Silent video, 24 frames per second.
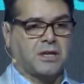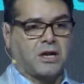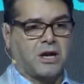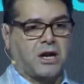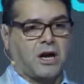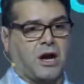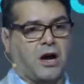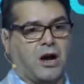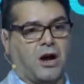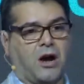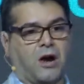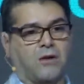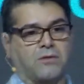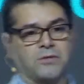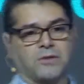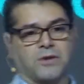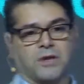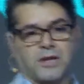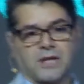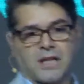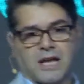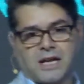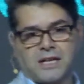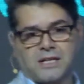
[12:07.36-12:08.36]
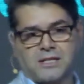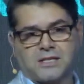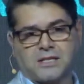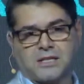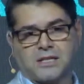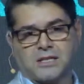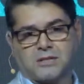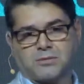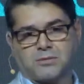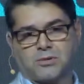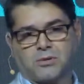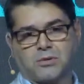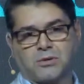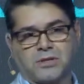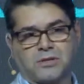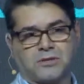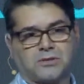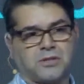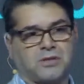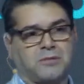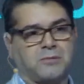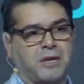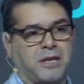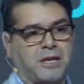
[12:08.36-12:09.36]
of locating, exploring,
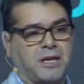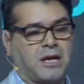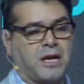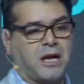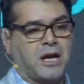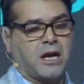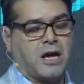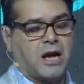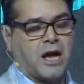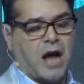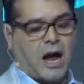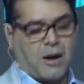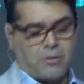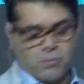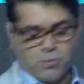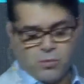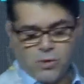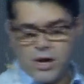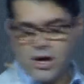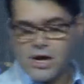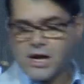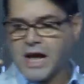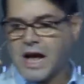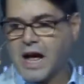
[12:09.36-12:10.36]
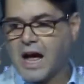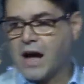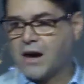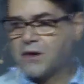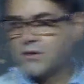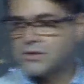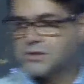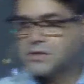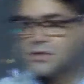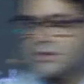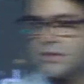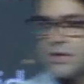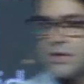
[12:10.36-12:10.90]
dreaming, and work out